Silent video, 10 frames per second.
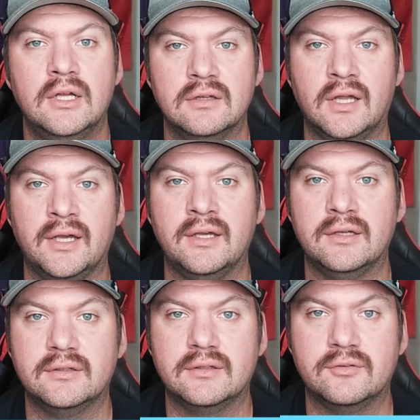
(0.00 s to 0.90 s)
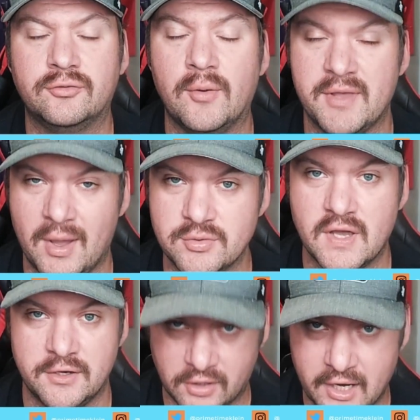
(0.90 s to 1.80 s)
like from the
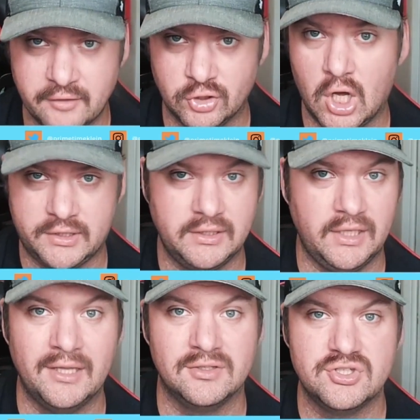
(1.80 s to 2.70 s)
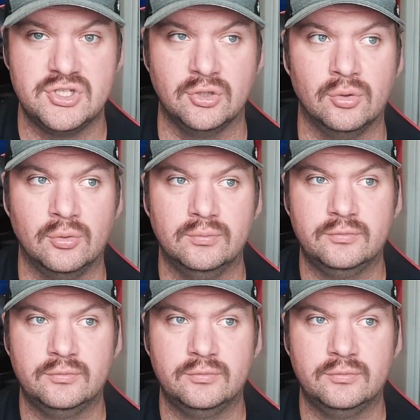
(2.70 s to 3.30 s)
outside, you're kind of locking into